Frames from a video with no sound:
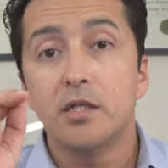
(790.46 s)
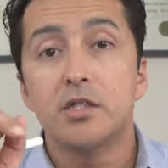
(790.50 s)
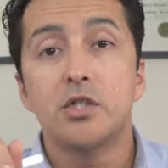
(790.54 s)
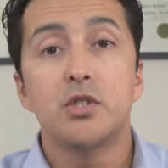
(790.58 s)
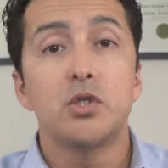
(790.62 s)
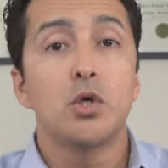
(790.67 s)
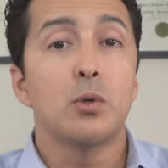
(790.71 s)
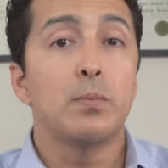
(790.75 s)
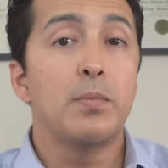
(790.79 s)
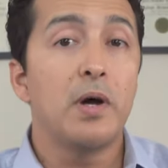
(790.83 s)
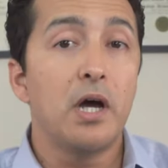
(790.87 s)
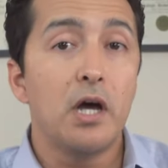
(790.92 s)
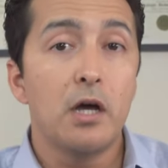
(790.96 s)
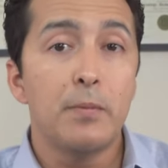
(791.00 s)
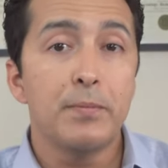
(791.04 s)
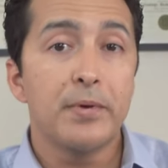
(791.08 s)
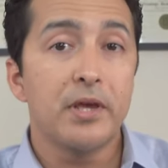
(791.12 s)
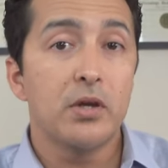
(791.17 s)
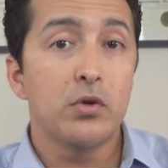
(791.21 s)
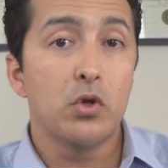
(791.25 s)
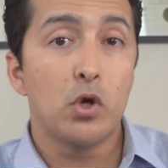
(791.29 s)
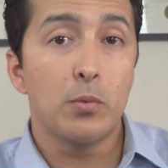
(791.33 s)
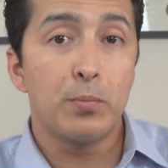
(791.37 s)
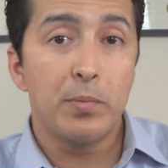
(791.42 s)
your pump,
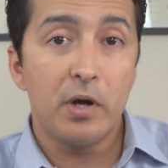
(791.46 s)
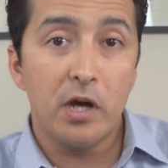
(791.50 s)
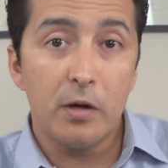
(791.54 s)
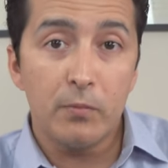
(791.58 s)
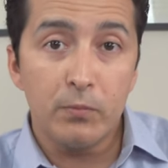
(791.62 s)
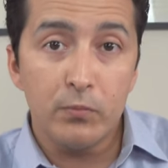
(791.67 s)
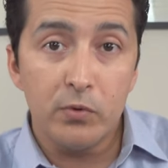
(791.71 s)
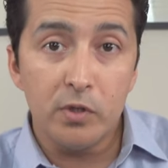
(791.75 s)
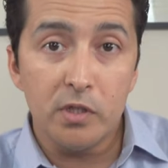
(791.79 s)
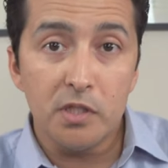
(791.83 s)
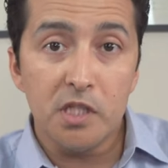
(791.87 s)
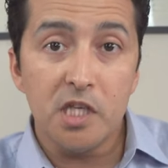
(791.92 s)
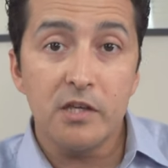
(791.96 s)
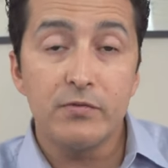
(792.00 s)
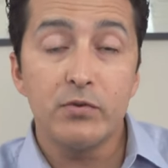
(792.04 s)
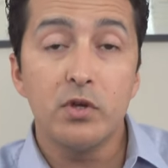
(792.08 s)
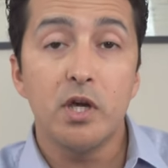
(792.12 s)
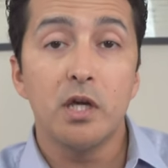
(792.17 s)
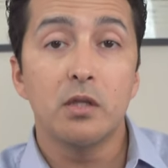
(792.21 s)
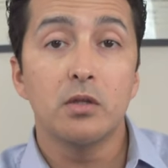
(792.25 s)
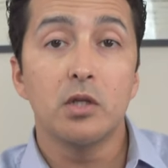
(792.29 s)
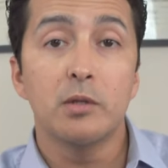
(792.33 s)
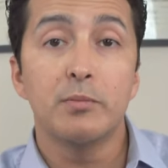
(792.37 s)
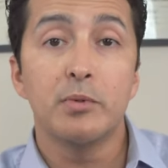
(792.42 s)
and your pump will give
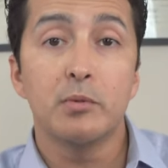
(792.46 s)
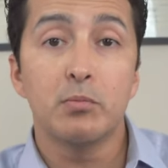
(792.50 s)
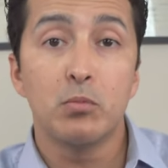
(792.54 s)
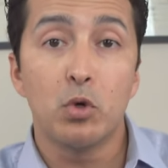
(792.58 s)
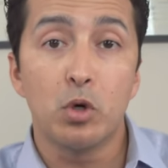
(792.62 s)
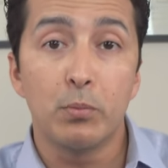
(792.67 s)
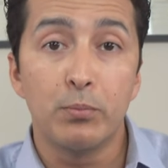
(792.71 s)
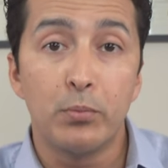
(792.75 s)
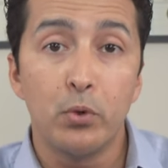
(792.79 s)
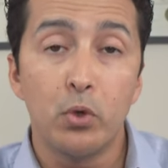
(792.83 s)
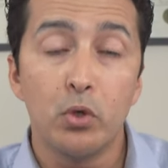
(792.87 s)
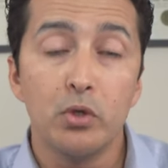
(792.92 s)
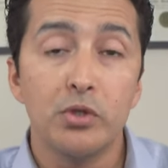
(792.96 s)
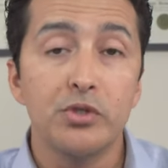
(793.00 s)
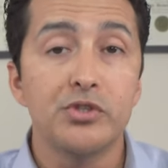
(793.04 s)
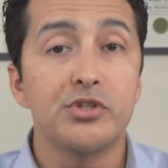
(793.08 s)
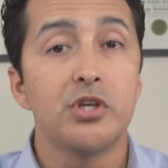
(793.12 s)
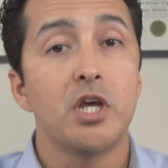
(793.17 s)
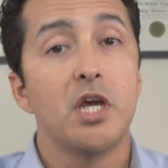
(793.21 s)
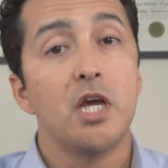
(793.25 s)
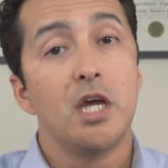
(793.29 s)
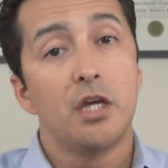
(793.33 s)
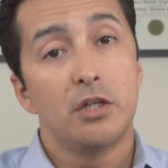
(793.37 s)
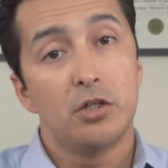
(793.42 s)
you a little bit more
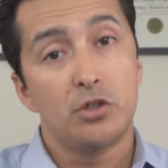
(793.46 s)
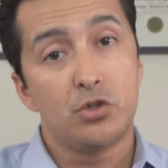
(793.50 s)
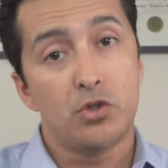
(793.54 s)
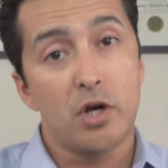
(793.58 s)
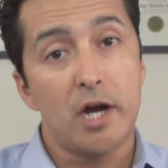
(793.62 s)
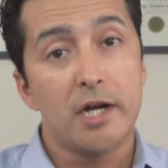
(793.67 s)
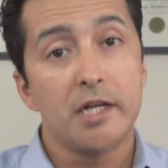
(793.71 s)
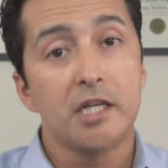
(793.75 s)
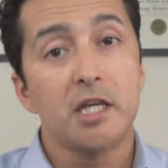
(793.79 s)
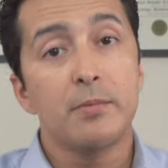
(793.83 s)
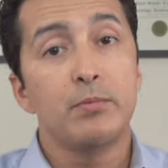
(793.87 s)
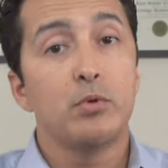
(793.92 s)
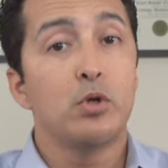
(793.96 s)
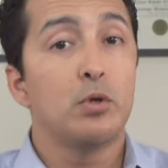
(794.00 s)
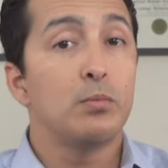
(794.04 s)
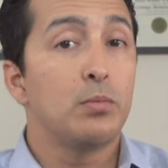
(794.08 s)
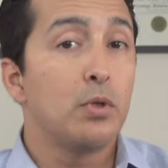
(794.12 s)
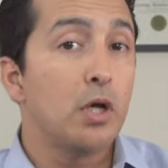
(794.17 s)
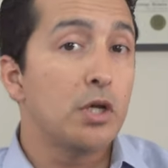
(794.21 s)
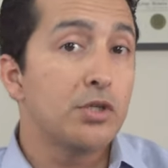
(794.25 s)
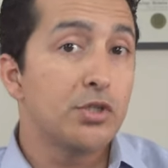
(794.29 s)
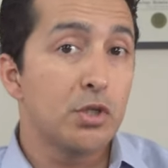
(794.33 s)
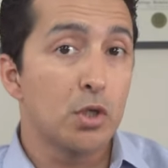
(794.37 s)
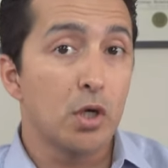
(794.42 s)
bolus to try to keep your
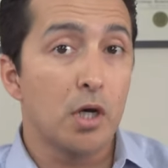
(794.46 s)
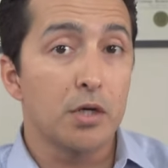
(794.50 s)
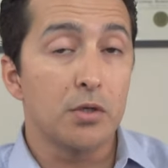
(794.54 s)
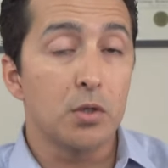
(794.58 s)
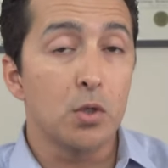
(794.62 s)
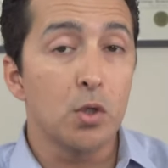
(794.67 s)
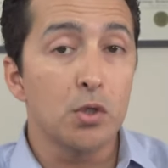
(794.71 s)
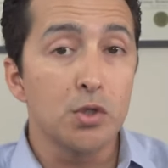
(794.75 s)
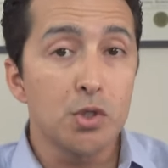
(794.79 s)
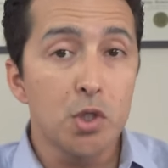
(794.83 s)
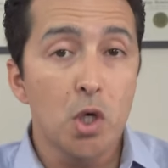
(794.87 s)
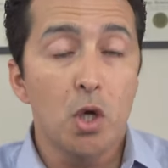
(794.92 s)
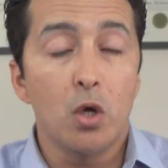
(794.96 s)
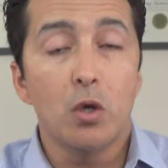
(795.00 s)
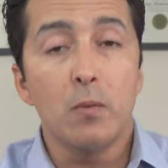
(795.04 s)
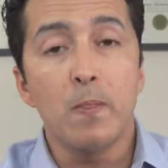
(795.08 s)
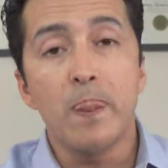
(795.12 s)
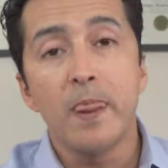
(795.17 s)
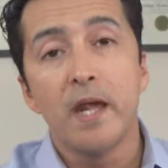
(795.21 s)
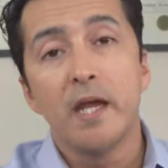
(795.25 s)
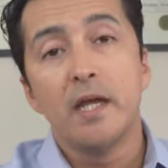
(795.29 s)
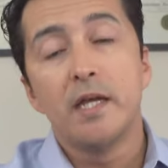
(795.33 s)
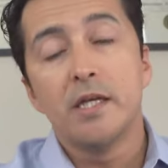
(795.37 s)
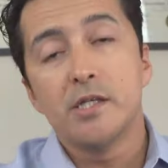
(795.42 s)
blood sugar under control.
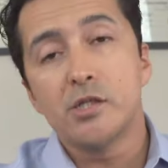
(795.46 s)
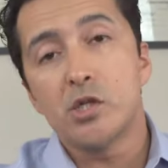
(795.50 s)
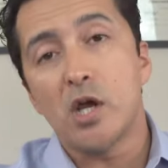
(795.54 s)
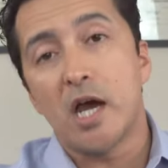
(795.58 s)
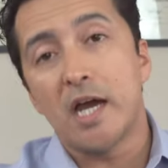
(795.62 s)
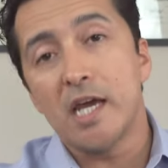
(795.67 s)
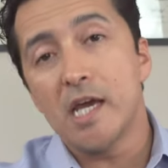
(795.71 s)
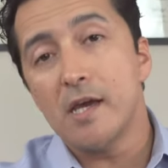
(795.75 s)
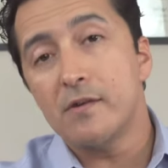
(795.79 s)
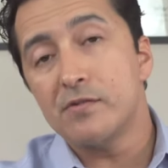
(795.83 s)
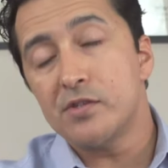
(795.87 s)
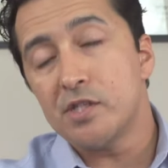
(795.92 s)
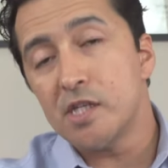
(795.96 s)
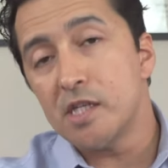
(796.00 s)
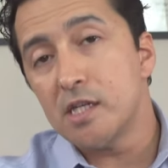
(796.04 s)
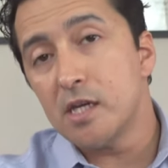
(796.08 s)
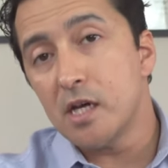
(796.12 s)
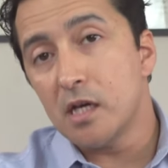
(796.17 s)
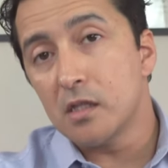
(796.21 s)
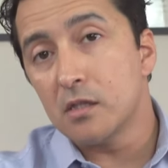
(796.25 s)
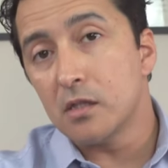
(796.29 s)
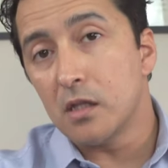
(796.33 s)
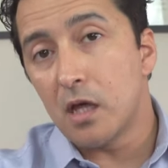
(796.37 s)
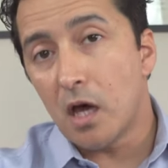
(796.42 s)
So I have seen
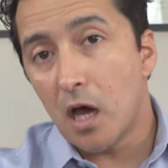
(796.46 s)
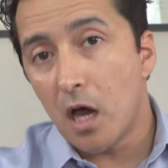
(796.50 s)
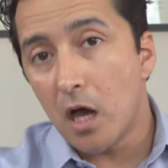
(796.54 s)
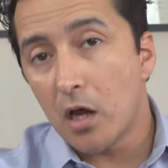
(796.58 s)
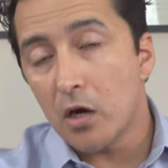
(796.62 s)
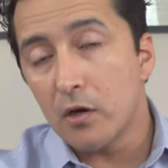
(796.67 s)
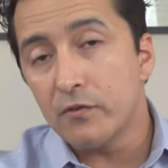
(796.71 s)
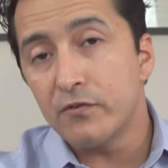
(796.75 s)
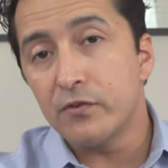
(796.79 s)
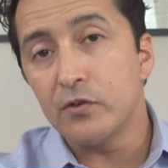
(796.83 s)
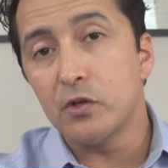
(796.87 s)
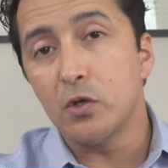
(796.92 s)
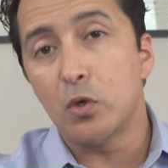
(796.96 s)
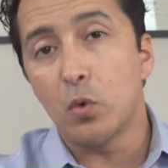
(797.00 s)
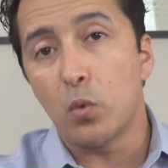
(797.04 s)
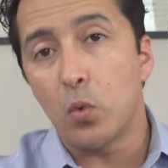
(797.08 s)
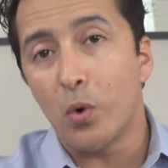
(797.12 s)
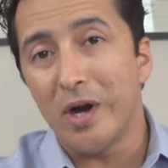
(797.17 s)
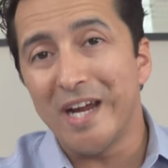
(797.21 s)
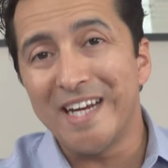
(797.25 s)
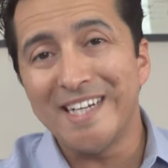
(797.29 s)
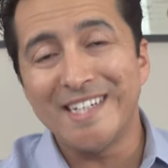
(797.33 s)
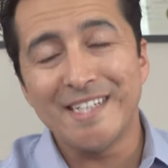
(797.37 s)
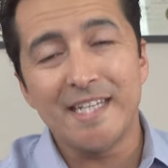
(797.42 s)
a lot of
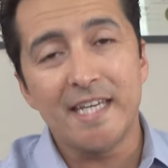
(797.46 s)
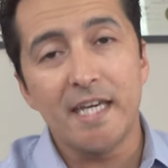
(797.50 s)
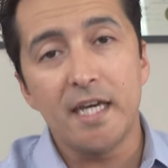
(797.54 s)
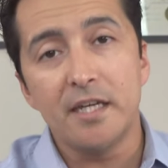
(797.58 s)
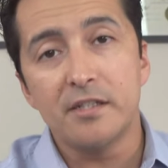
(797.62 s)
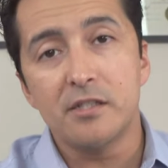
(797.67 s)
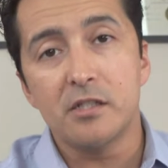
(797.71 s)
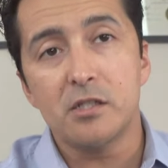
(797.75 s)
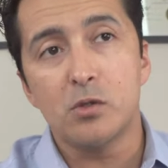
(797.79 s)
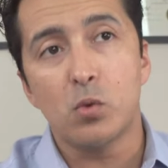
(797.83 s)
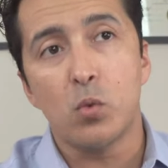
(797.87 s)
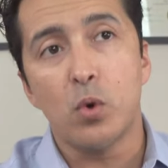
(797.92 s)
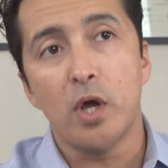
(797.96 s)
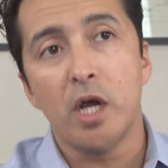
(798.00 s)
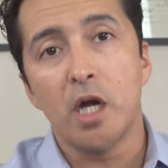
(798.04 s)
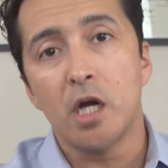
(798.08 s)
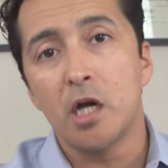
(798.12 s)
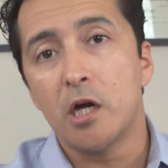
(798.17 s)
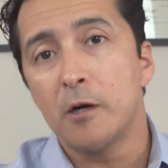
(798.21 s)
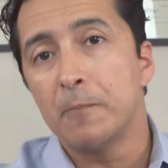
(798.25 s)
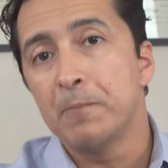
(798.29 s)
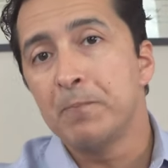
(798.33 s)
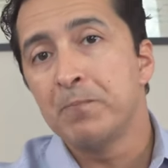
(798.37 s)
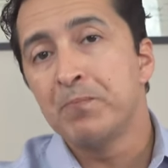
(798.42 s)
great cases
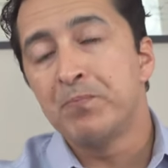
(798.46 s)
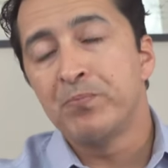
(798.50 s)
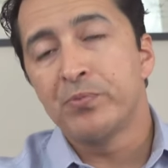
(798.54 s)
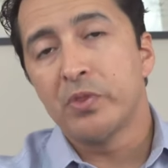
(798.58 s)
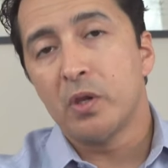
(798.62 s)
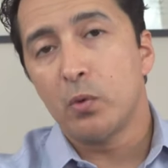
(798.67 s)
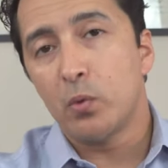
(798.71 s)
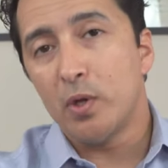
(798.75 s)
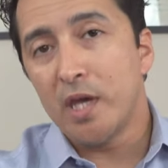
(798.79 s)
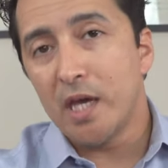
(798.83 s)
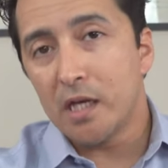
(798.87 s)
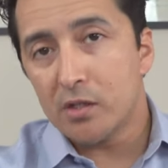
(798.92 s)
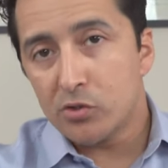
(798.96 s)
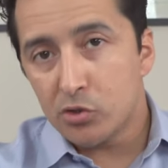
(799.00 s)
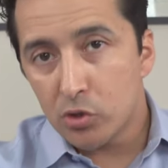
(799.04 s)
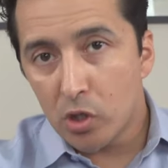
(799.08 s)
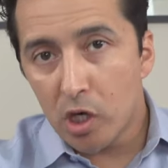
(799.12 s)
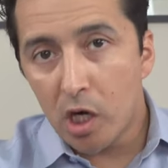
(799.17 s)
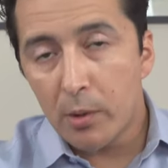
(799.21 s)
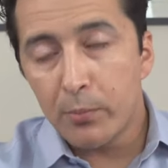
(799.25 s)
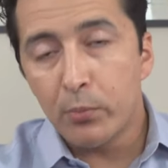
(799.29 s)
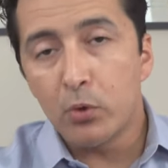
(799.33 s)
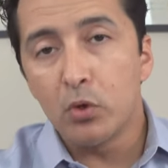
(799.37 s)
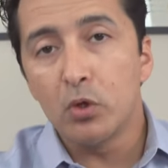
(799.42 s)
where we had
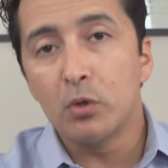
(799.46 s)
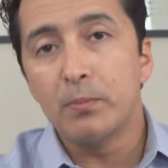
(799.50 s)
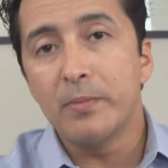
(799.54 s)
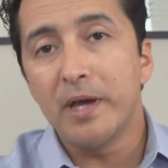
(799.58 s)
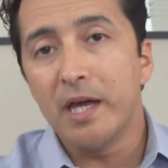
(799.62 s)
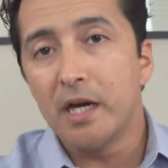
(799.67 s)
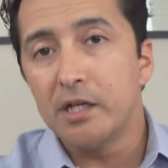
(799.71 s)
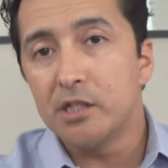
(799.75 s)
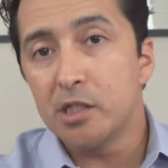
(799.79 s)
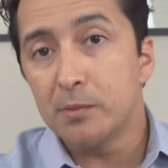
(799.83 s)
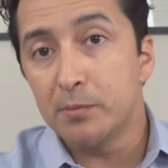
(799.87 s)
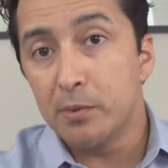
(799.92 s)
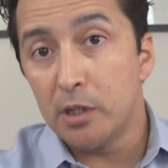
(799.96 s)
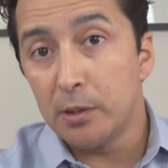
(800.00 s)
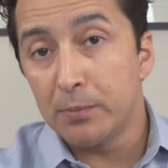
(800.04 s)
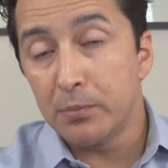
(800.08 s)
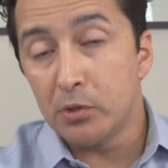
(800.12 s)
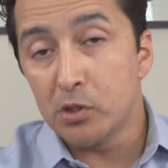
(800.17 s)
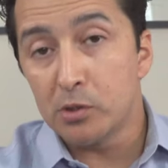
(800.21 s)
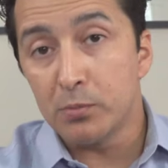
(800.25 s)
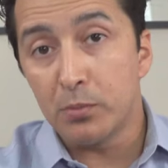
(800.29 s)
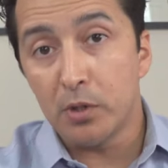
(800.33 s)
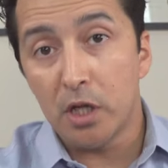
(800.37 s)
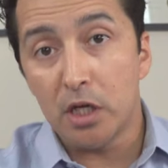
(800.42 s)
trouble managing
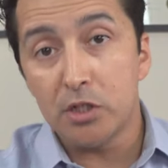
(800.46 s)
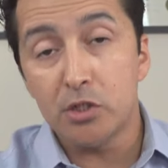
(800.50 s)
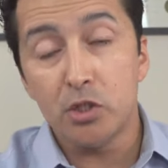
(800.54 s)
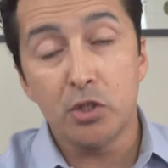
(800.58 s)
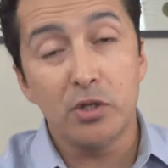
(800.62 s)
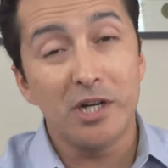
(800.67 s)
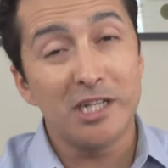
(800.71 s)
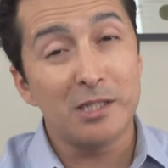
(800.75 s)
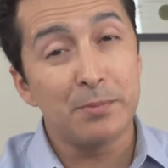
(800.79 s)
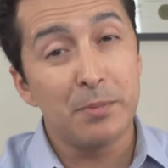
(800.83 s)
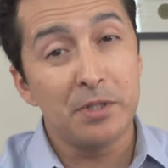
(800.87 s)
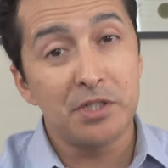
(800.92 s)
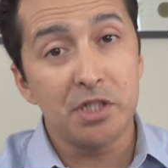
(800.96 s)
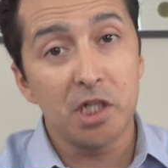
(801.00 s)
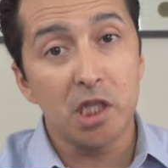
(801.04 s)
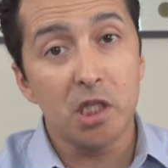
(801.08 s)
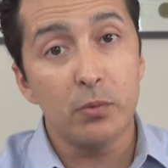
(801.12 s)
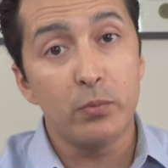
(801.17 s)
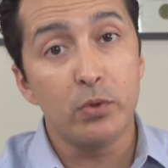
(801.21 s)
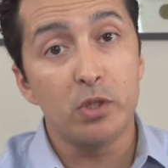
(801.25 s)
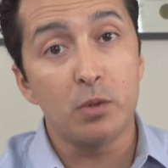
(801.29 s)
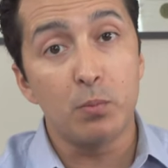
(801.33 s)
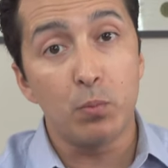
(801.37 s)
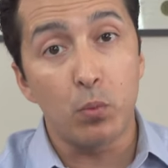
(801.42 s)
people's blood sugar,
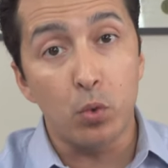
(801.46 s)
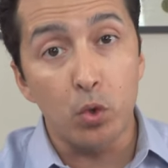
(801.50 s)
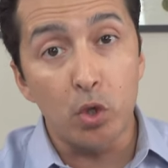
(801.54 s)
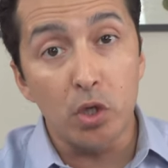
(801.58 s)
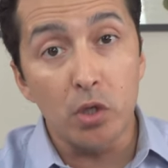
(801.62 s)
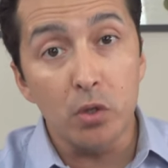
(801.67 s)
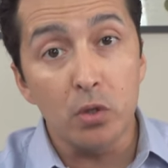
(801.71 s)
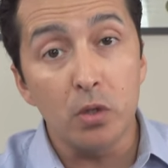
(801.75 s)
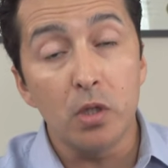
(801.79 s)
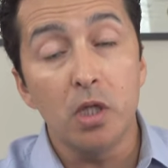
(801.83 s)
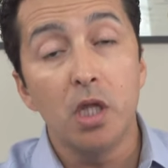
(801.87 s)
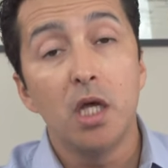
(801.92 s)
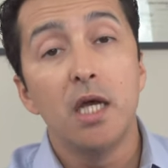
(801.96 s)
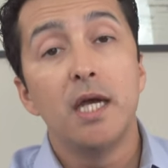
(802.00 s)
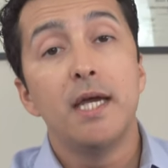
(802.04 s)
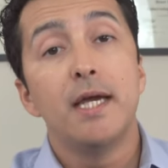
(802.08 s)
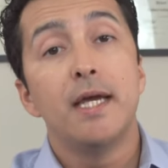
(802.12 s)
especially with brittle